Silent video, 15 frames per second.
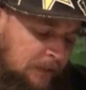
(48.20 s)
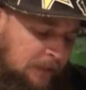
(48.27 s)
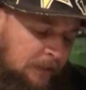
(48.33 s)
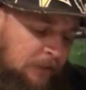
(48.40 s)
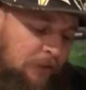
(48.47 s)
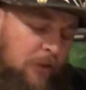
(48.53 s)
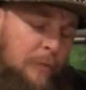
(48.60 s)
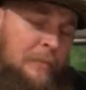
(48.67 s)

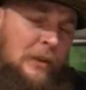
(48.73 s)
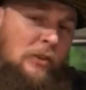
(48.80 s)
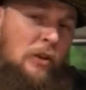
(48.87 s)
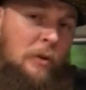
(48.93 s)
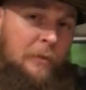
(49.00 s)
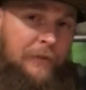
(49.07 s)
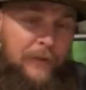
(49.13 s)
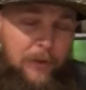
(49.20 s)
Don't be
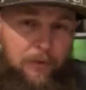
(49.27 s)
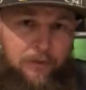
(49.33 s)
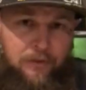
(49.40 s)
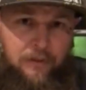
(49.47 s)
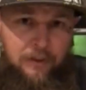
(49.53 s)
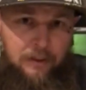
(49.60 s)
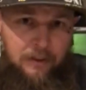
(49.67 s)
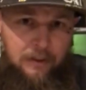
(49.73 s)
alarmed if you don't
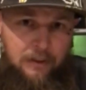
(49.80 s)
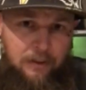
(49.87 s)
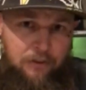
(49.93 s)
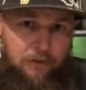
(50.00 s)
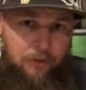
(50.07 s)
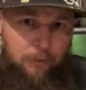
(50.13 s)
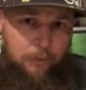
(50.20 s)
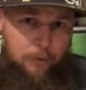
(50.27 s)
see
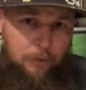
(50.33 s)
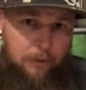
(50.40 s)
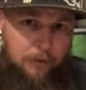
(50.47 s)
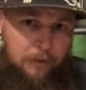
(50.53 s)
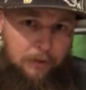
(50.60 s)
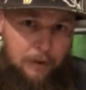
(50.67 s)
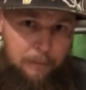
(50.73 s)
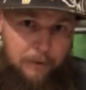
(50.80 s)
that your
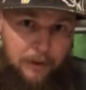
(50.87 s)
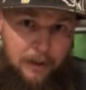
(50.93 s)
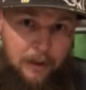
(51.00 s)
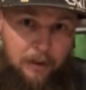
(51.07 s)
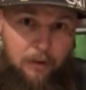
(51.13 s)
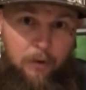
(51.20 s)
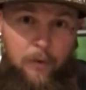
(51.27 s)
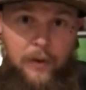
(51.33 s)
leopard
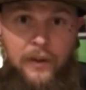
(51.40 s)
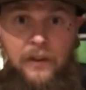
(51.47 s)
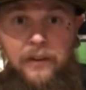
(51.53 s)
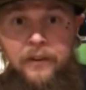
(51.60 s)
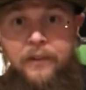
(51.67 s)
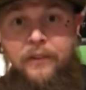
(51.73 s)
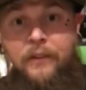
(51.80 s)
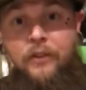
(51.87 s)
gecko
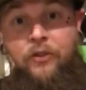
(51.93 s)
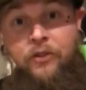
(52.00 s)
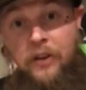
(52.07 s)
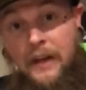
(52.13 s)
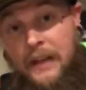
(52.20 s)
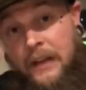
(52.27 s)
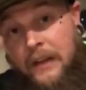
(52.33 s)
is in shedding.